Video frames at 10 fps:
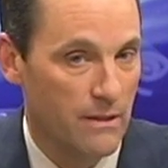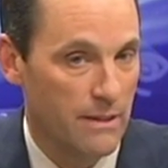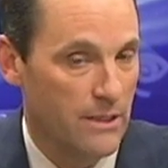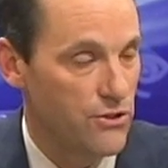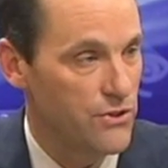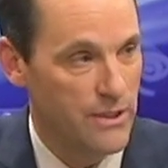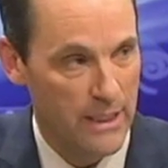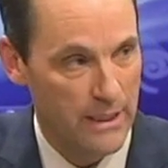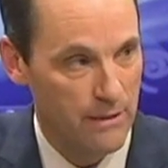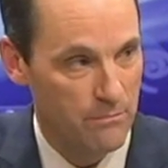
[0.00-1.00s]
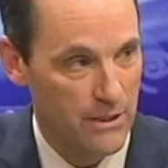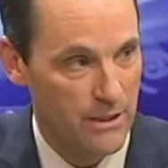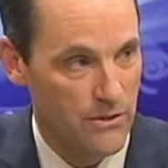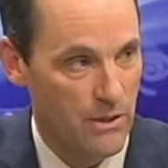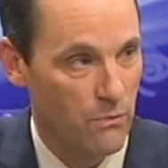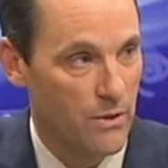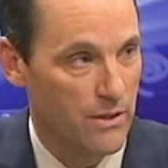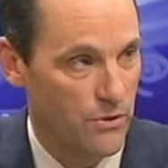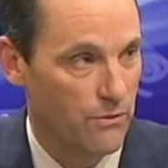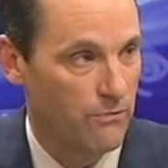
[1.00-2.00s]
They just did it because they
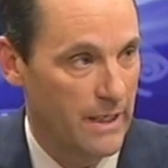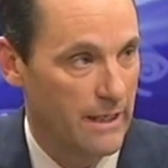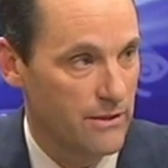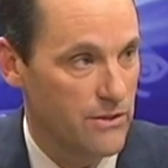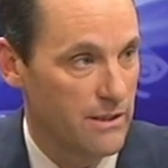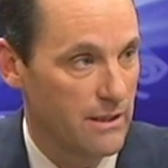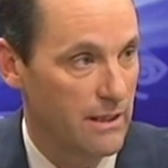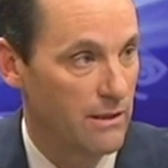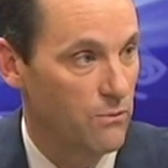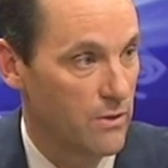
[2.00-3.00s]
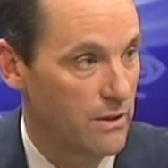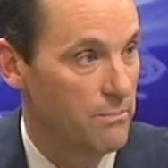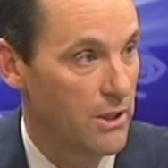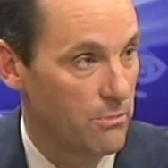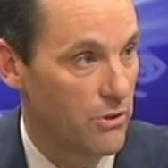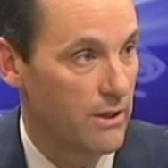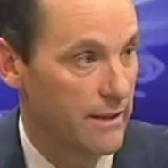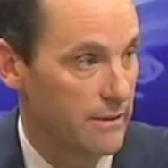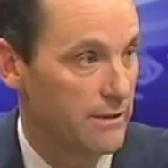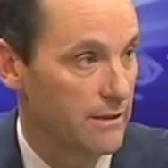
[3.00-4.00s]
wanted to advance and they wanted a better product.